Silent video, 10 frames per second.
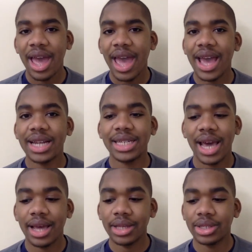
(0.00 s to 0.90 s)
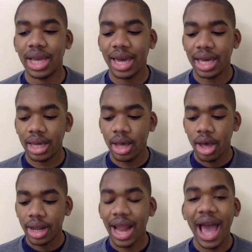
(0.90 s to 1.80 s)
and has
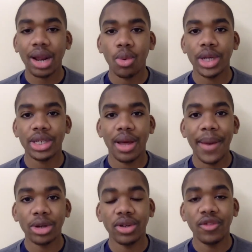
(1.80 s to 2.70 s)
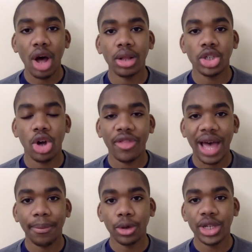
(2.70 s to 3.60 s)
an adequate amount of knowledge on
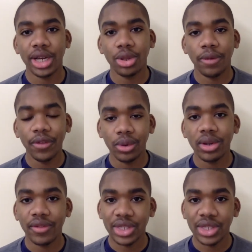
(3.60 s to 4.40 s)
that particular field of